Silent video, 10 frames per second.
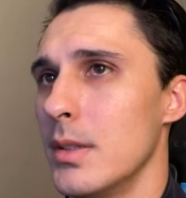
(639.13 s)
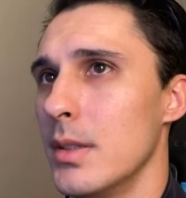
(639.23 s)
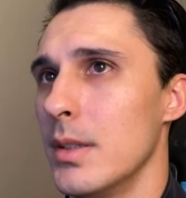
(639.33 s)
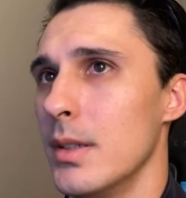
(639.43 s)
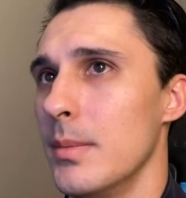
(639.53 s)

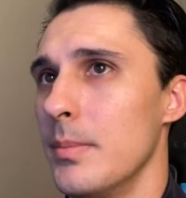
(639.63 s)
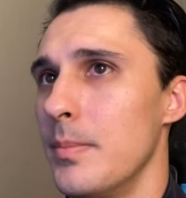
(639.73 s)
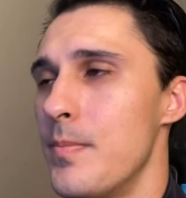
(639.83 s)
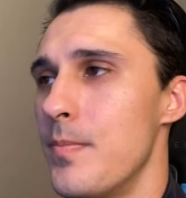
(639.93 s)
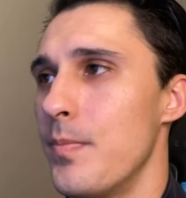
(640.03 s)

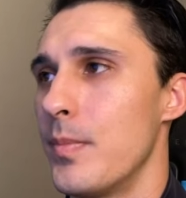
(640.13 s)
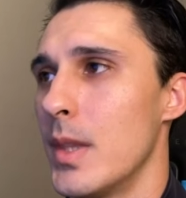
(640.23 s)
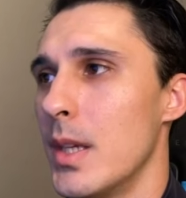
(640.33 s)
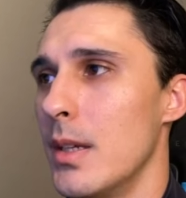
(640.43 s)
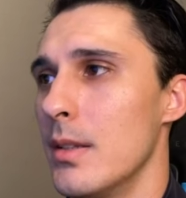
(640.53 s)

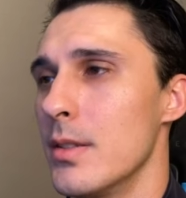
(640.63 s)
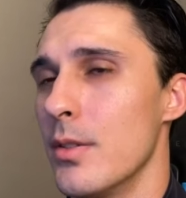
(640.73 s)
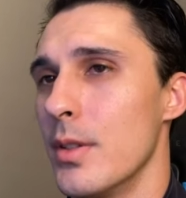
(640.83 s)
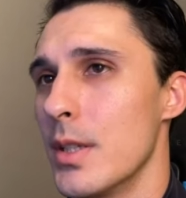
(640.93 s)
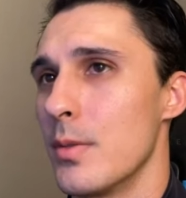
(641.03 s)
And so
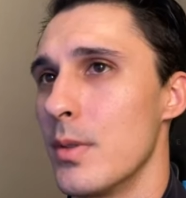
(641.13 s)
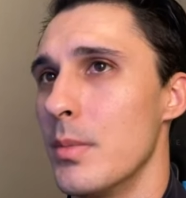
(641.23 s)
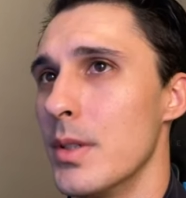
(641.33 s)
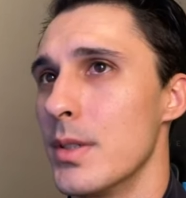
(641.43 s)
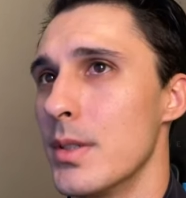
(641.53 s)
that's what I'm
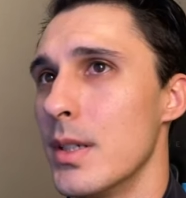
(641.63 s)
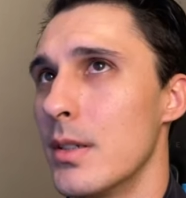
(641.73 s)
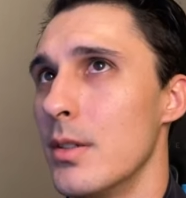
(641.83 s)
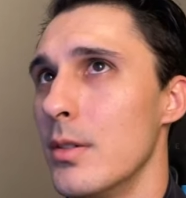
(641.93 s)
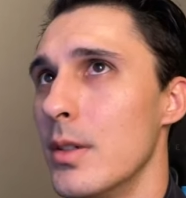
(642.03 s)
going to stick
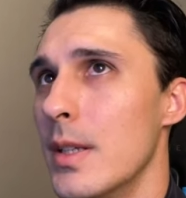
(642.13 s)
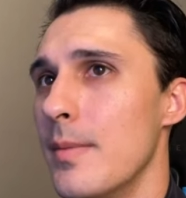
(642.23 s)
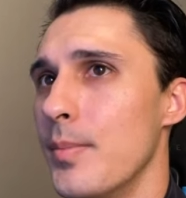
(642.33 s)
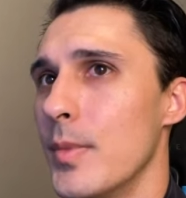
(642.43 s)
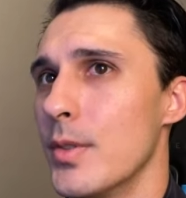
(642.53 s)
to.
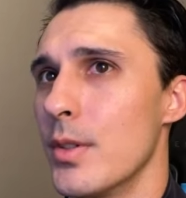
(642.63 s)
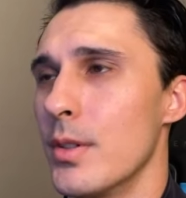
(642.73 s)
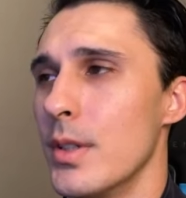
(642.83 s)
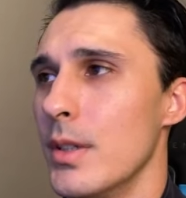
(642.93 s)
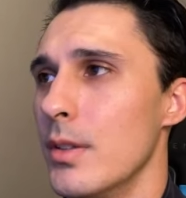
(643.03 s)
There's
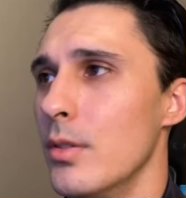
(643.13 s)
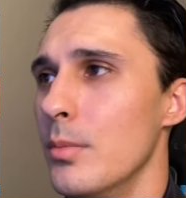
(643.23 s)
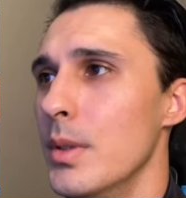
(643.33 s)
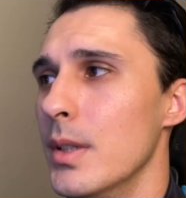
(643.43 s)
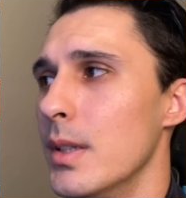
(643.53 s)
already a little
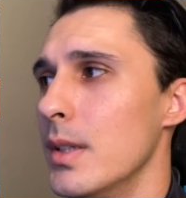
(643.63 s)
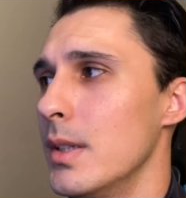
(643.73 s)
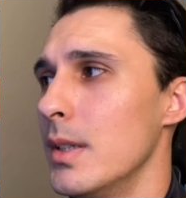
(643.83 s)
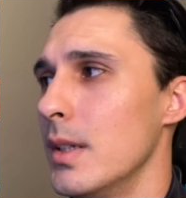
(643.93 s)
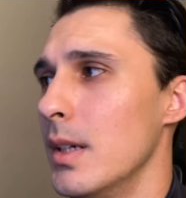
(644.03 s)
bit
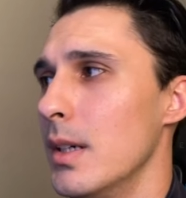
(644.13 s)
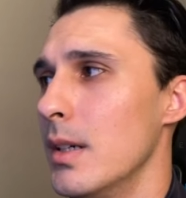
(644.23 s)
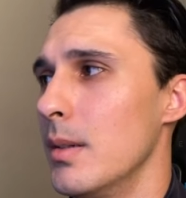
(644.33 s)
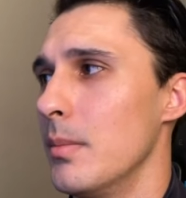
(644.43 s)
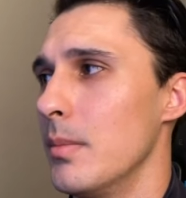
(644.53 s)

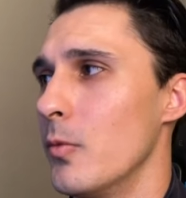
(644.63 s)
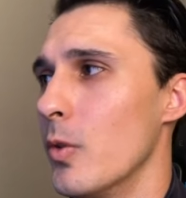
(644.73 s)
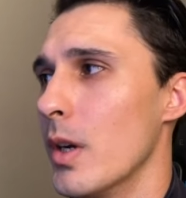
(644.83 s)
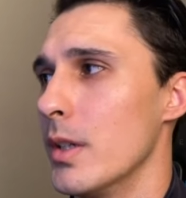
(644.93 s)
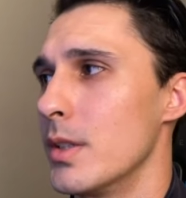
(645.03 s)

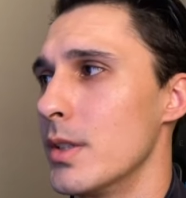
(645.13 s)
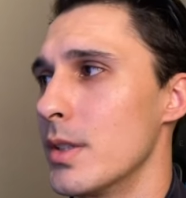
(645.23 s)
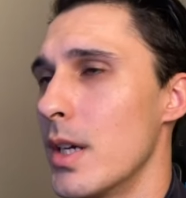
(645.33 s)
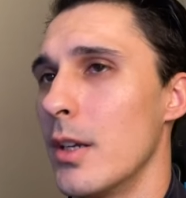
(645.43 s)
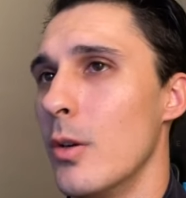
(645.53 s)
where I just
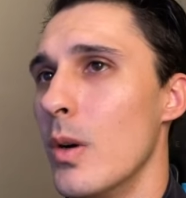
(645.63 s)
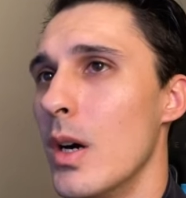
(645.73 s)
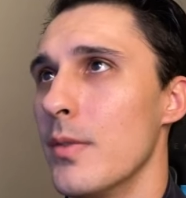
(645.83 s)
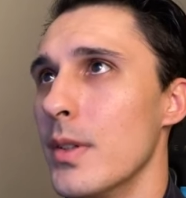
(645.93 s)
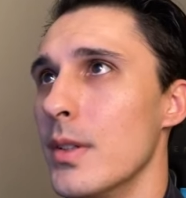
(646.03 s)
kind of go
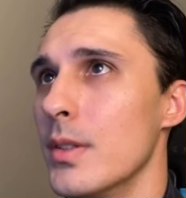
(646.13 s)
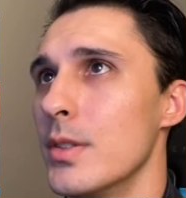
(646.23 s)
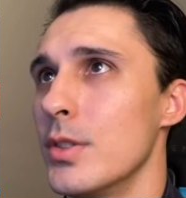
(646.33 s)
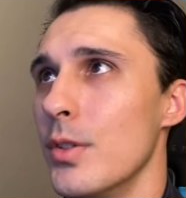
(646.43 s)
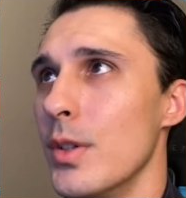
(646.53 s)
off and
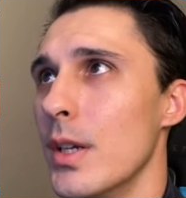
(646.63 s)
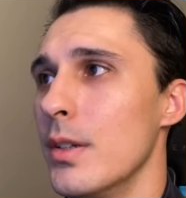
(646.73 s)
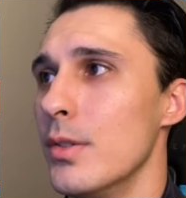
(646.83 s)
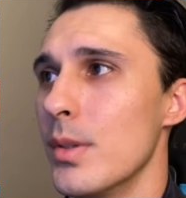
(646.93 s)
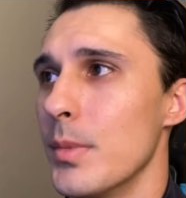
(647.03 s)
show you how to
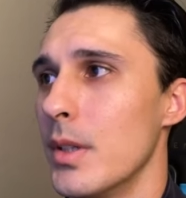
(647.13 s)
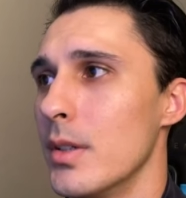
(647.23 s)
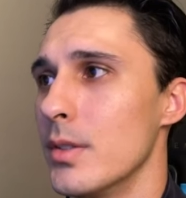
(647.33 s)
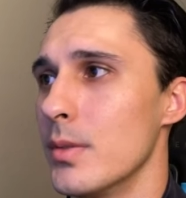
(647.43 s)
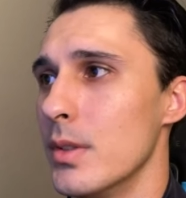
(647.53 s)
do something
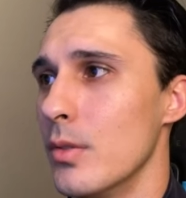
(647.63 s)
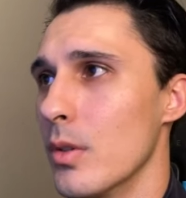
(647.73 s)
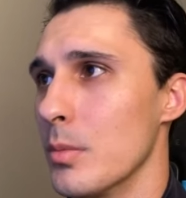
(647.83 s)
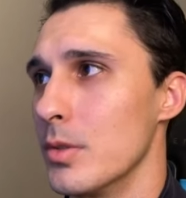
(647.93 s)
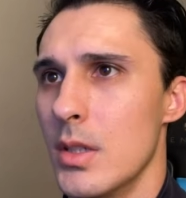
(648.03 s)
else with the
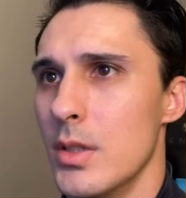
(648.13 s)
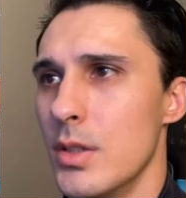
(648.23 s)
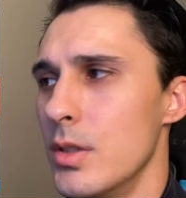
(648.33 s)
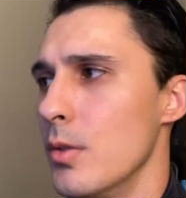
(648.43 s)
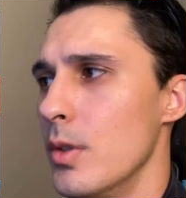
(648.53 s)
normals.
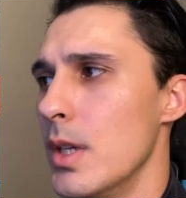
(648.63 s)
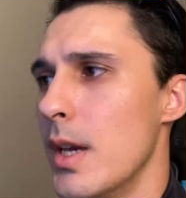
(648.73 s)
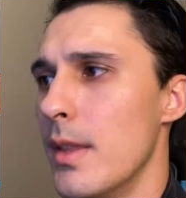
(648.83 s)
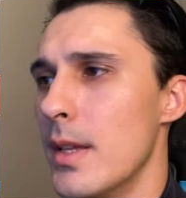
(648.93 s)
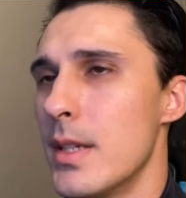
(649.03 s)
So yeah,
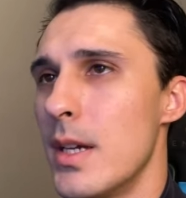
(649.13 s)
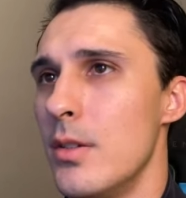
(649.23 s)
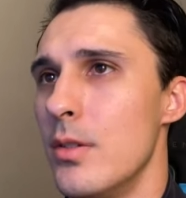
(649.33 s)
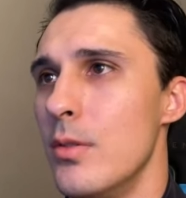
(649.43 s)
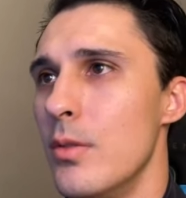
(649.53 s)
that's how you
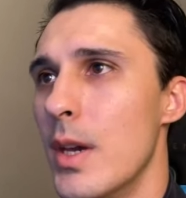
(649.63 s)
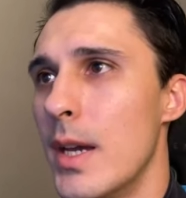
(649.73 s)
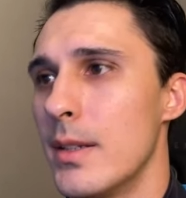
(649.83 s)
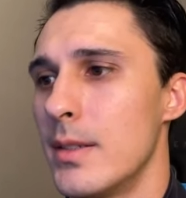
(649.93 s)
do that.